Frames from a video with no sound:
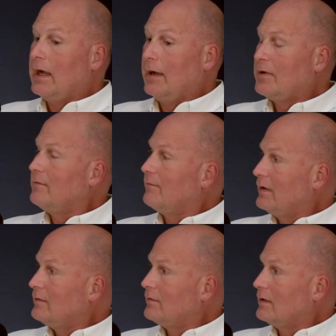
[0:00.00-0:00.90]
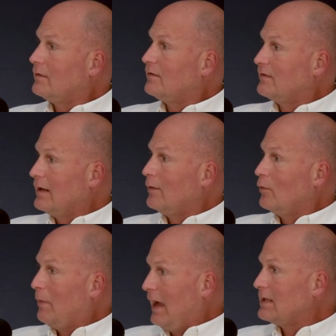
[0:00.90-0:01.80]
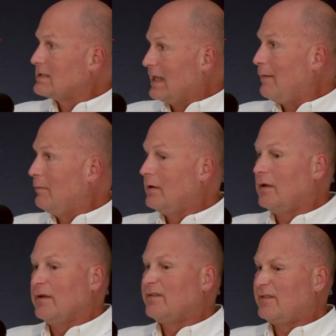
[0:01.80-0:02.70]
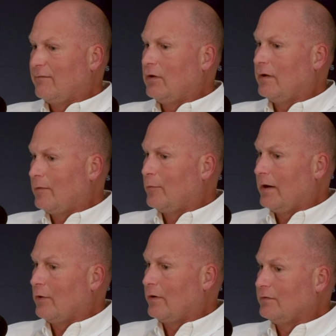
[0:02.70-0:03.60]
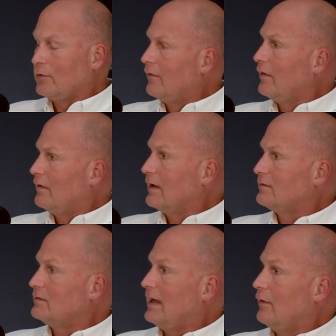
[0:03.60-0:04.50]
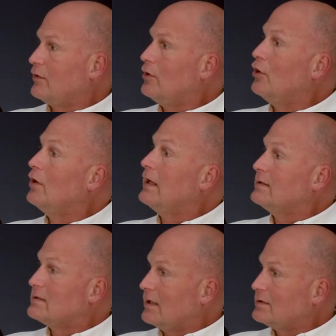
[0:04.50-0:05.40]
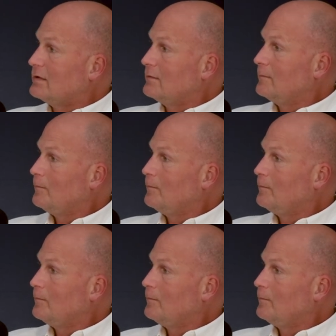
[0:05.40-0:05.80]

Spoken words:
I'm convinced that the Senate will pass that bill and several other priorities over to the Texas House early in session.